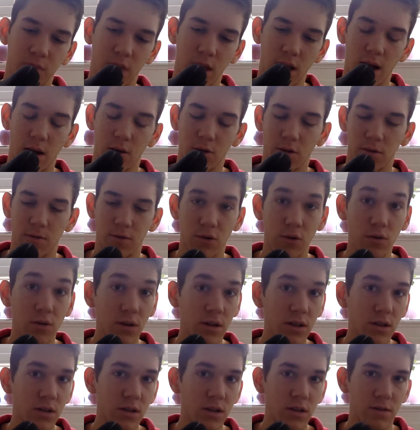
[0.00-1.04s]
out of two
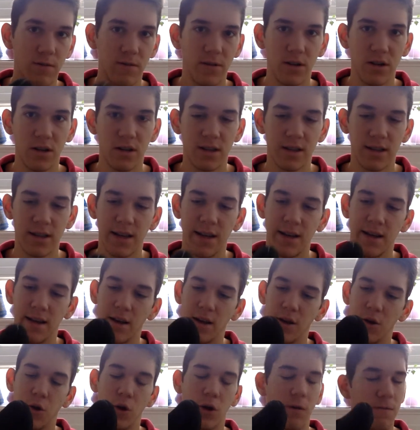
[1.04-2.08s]
reasons. First,
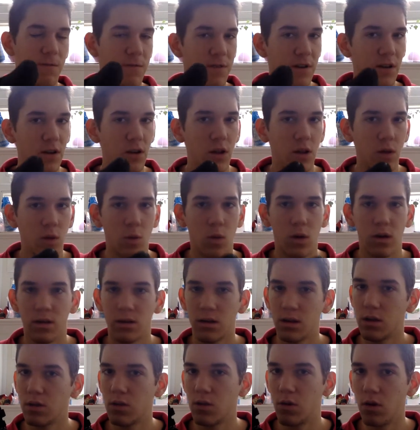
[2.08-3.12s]
your feet won't
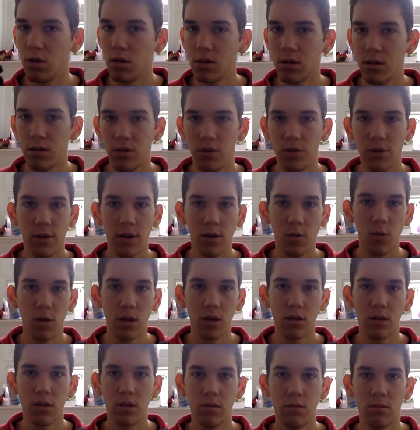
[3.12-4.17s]
get cold during
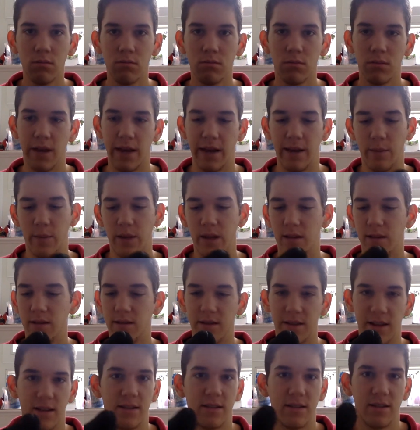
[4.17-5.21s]
winter. I mean,
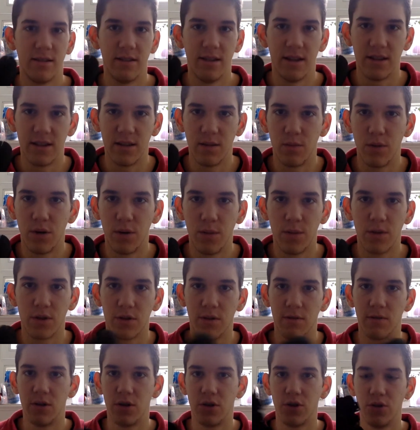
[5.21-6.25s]
that's the purpose
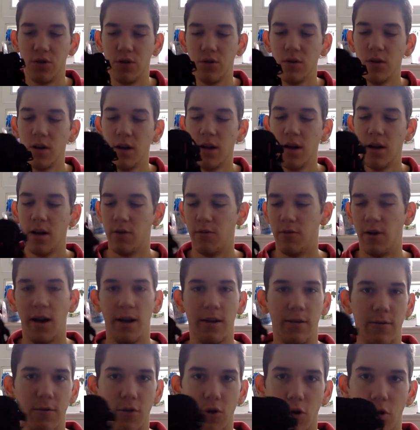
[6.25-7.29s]
of the shoe,
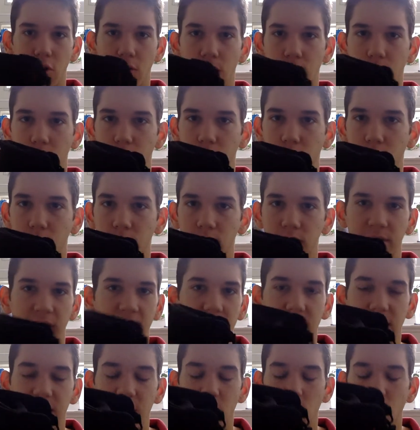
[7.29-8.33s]
right? For
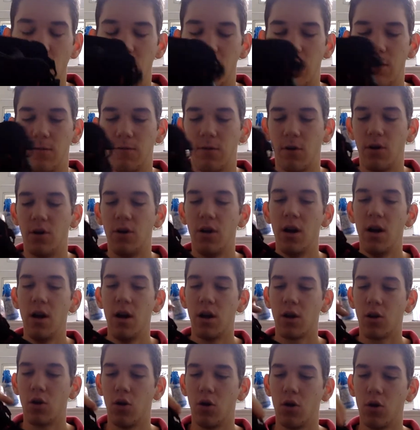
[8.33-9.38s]
nasty weather, for
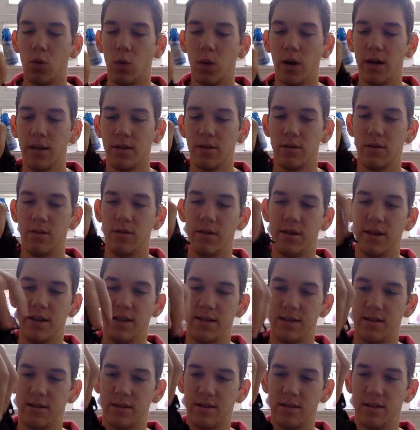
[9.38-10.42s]
cold weather,
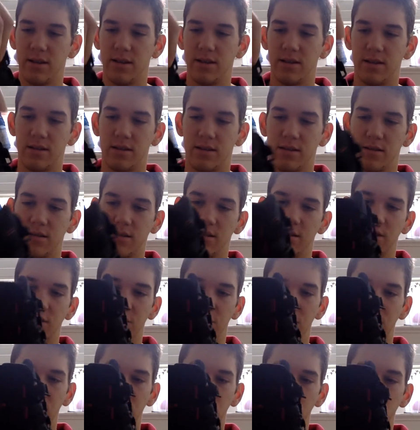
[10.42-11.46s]
it's a
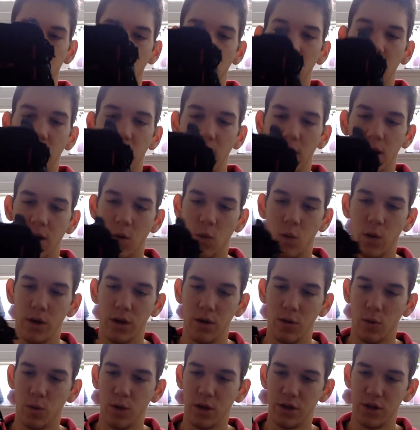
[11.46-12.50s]
shoe
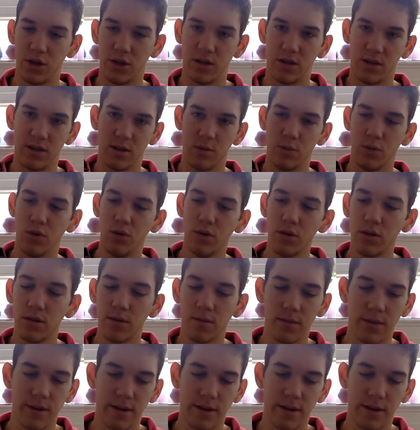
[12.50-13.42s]
which is a boot.